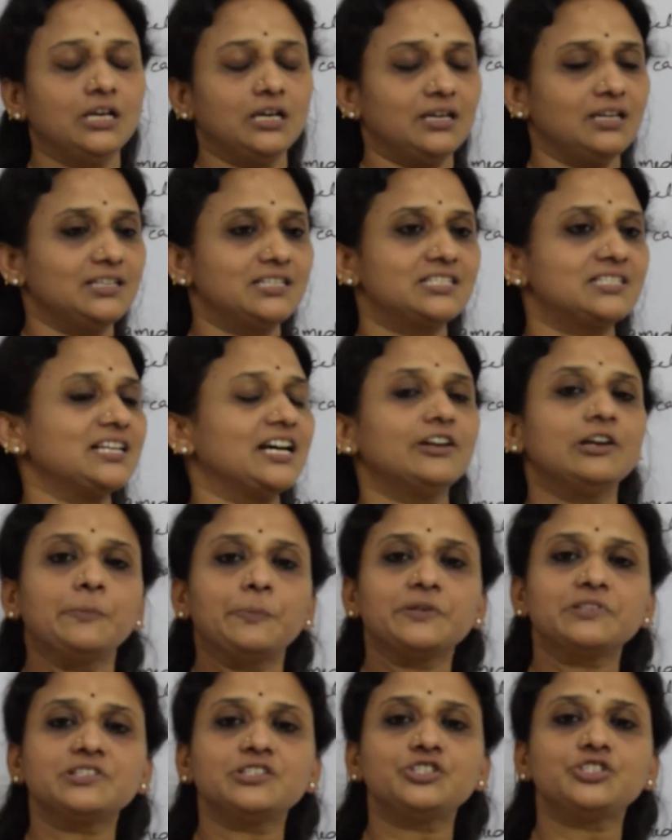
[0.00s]
It's
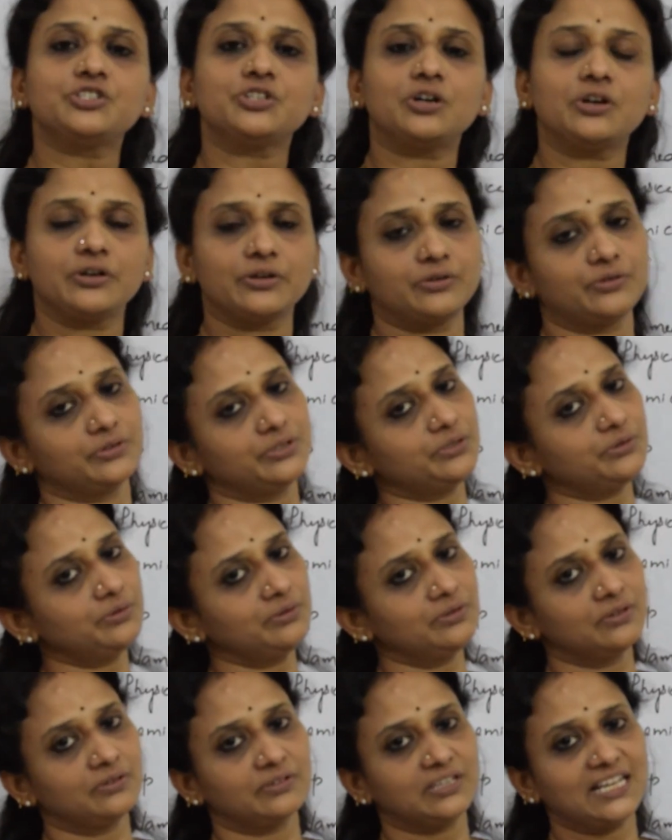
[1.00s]
100% sure you're going to
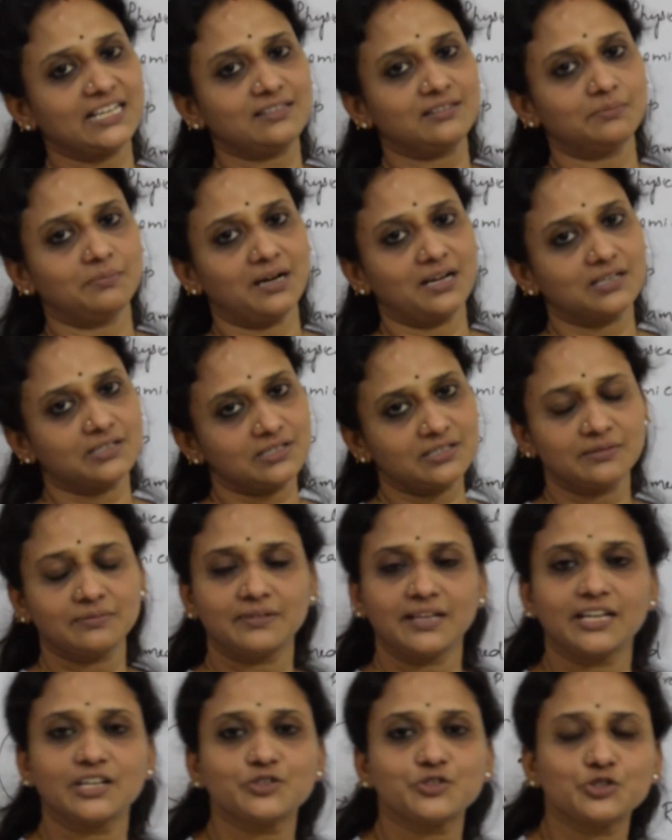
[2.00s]
get the marks.
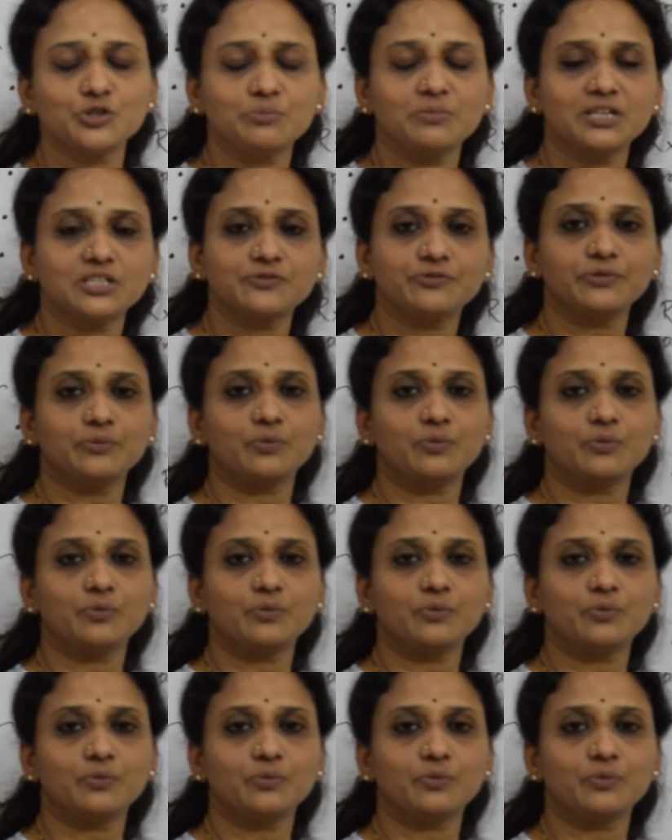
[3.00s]
Thank you so much for